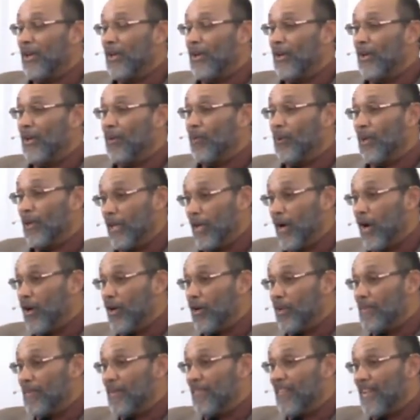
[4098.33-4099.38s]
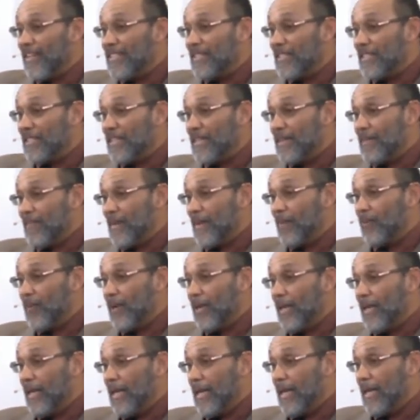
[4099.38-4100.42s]
Will it hurt them if I just give them that one
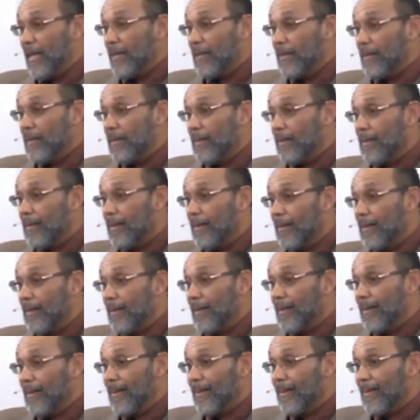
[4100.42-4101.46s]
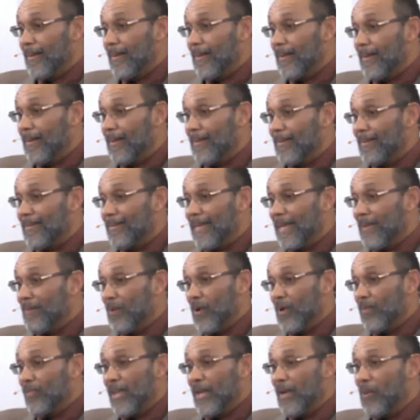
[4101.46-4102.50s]
line? Yes. No. They
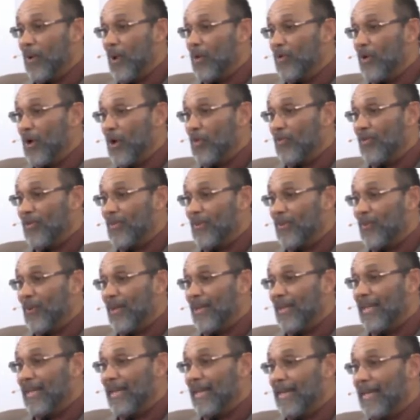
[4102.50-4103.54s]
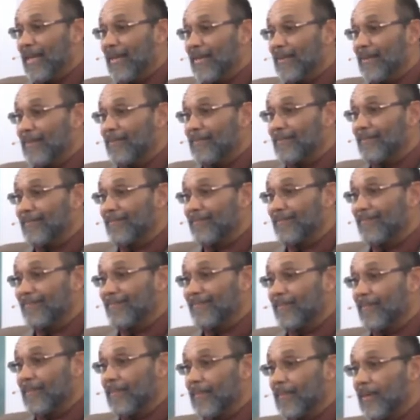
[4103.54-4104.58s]
won't. They won't know from the one line. Yes.
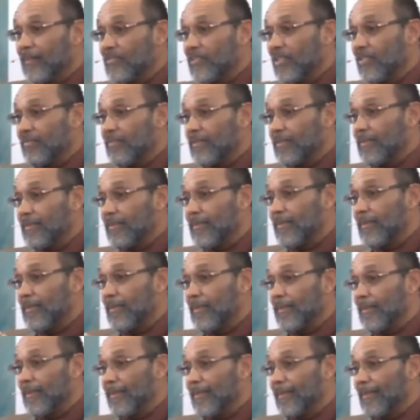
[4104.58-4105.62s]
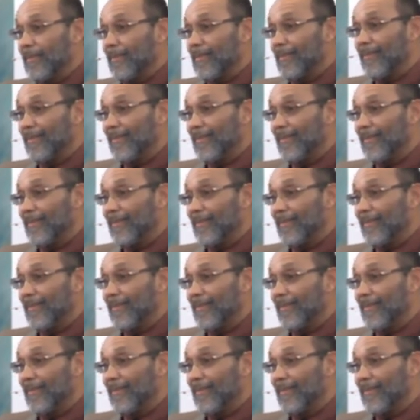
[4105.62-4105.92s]
Just, yes.